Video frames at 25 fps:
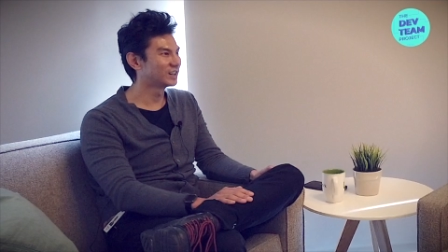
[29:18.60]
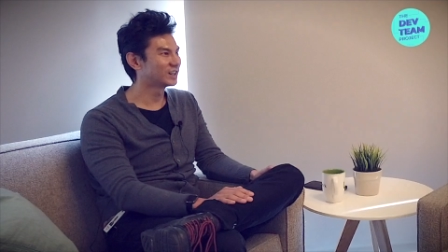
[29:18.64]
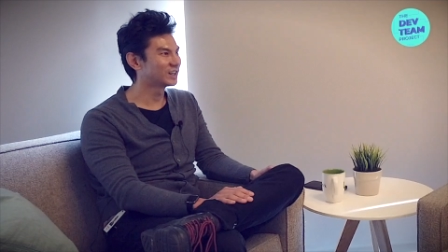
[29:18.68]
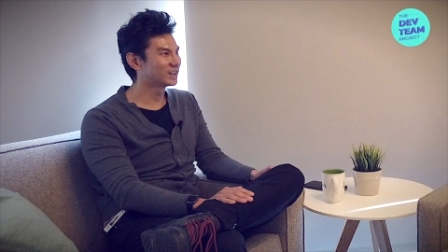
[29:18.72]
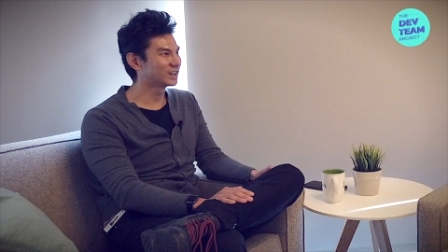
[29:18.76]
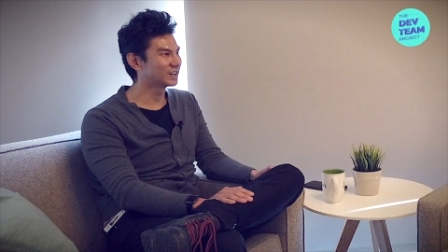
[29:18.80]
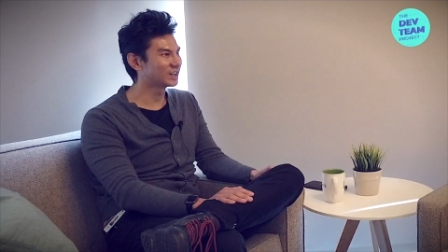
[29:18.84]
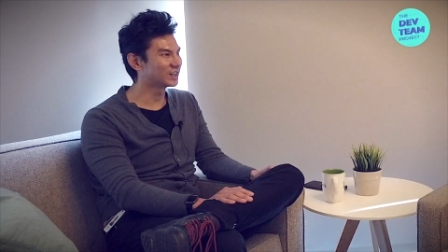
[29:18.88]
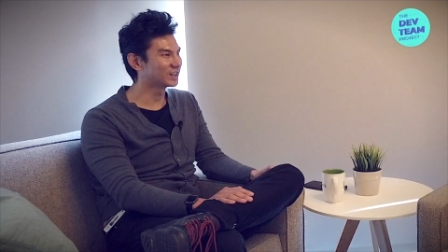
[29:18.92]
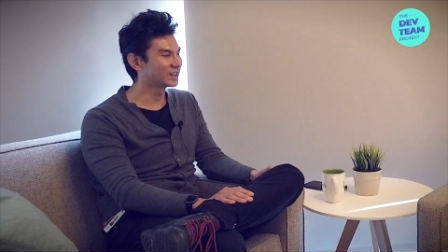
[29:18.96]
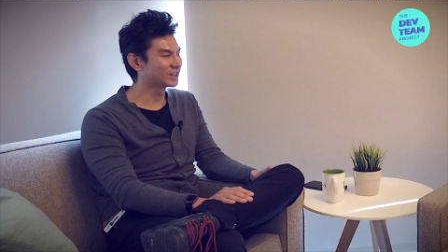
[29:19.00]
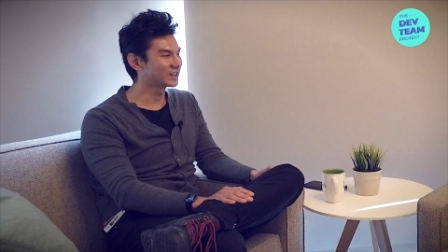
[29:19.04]

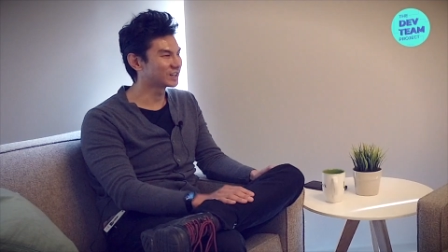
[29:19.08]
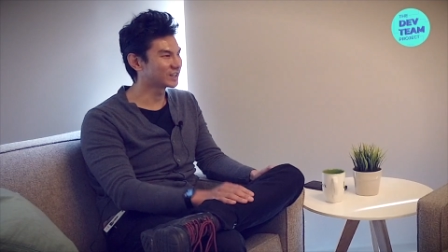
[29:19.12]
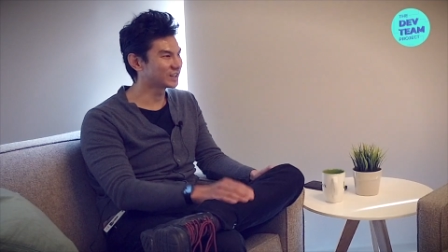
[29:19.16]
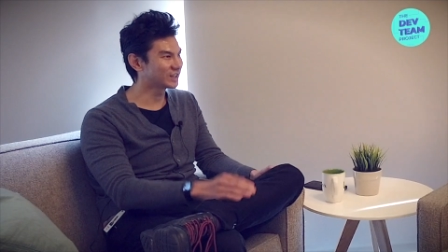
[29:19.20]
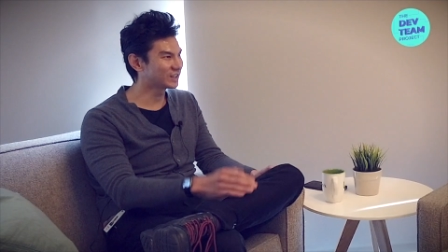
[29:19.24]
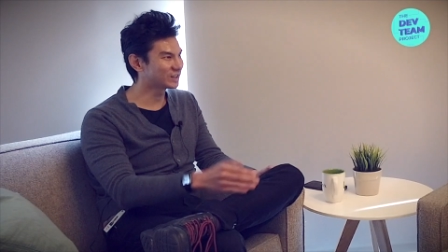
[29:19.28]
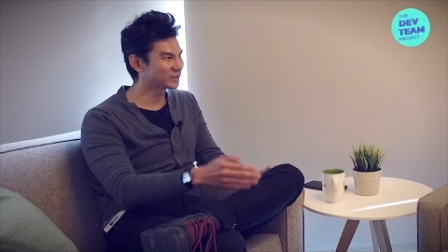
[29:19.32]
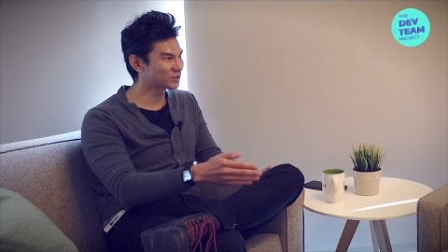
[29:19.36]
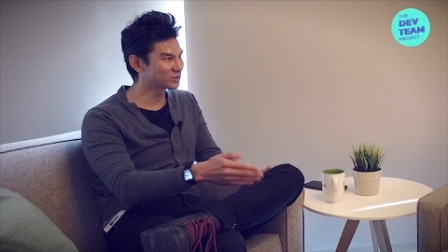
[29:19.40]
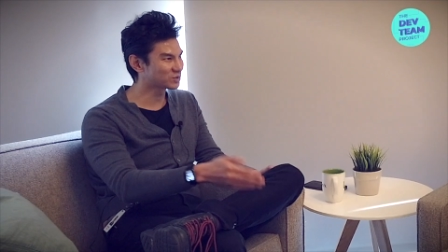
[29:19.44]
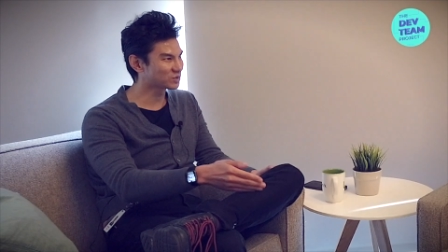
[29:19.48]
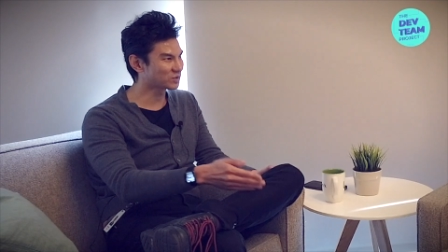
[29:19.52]

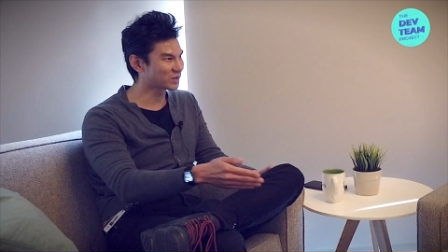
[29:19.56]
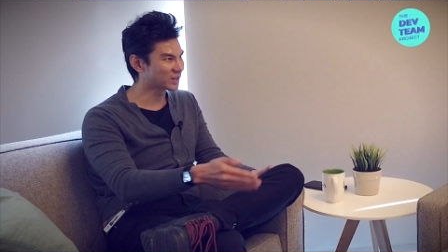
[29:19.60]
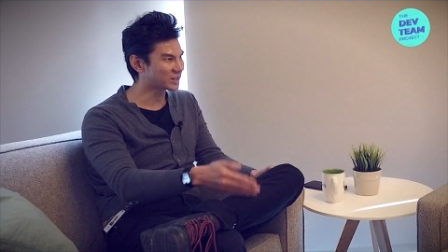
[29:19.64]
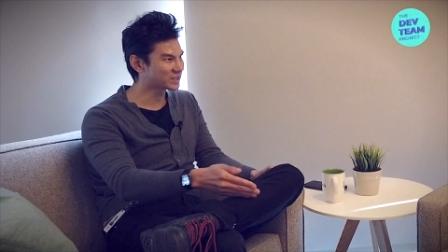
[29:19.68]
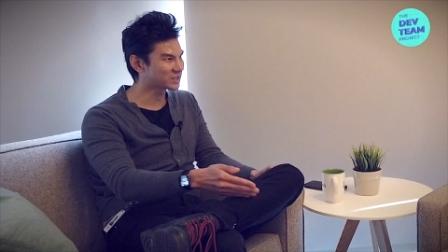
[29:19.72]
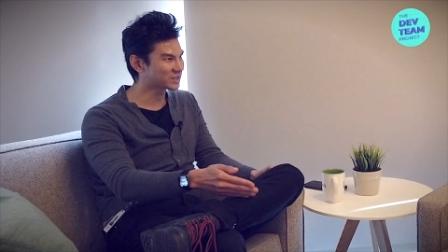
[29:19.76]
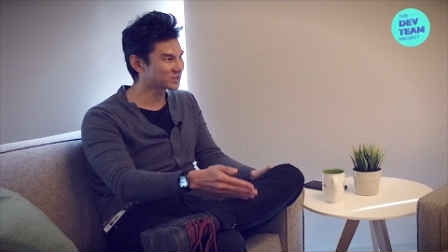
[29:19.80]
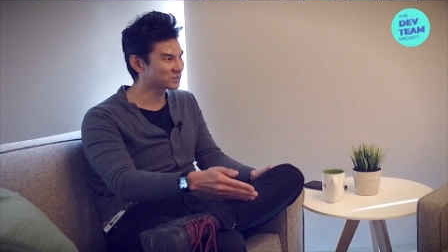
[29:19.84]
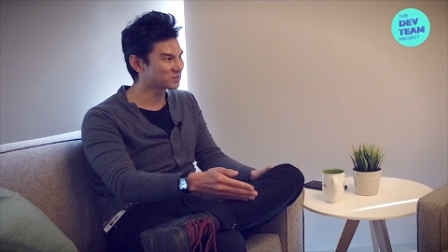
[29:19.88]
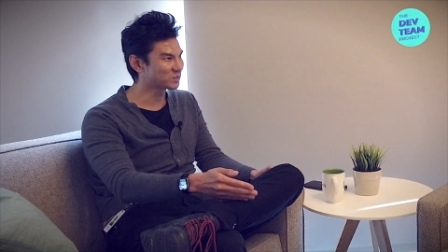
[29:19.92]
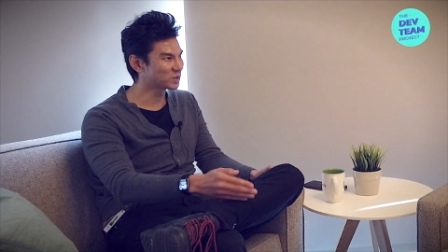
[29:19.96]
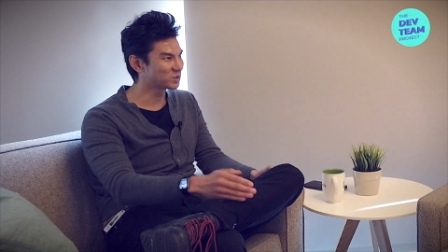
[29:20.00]
mm-hmm. In those
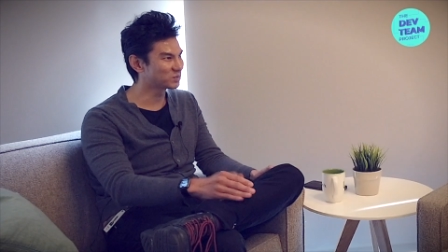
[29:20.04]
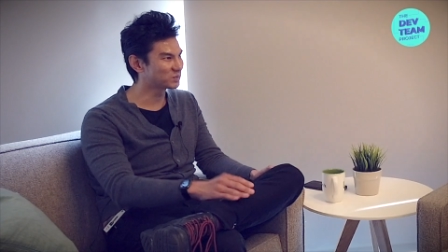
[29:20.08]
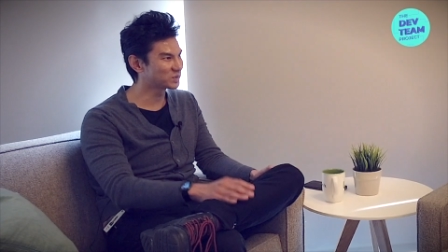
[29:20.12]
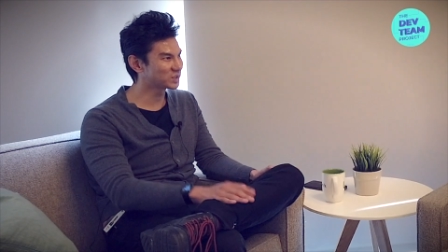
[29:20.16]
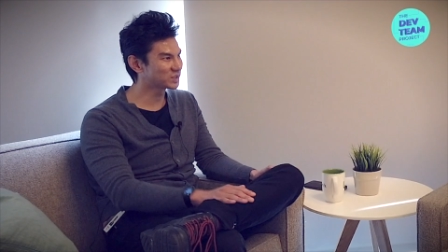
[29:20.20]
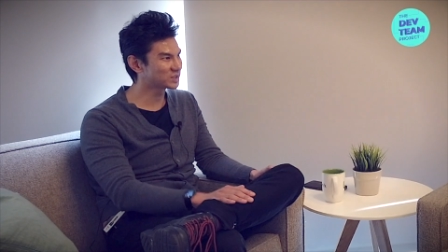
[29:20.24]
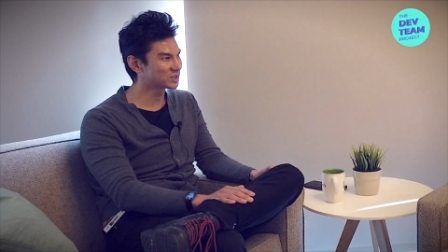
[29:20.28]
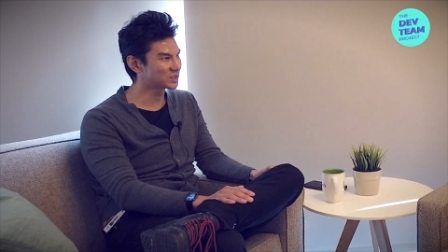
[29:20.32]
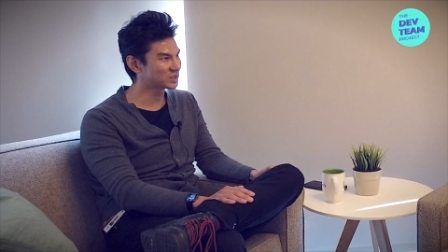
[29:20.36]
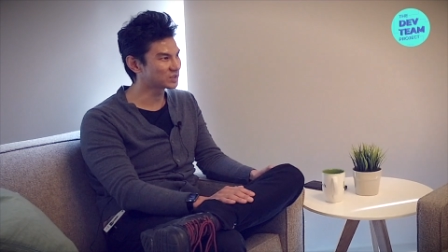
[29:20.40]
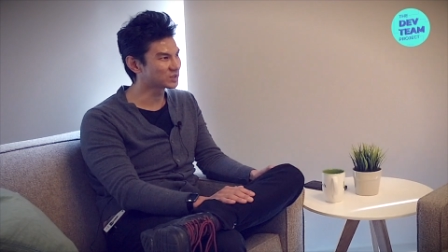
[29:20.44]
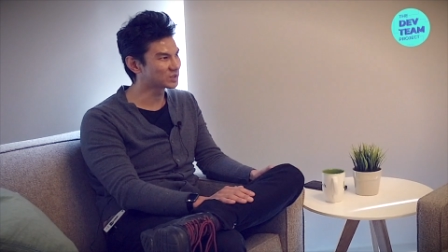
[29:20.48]
crisis moments